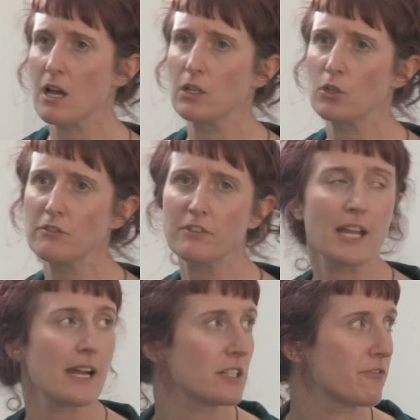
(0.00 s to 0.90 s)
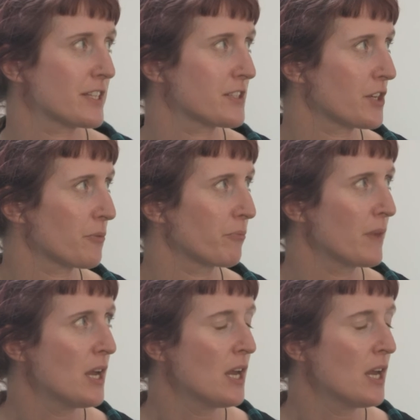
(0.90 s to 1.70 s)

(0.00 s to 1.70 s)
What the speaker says: a lot of the activism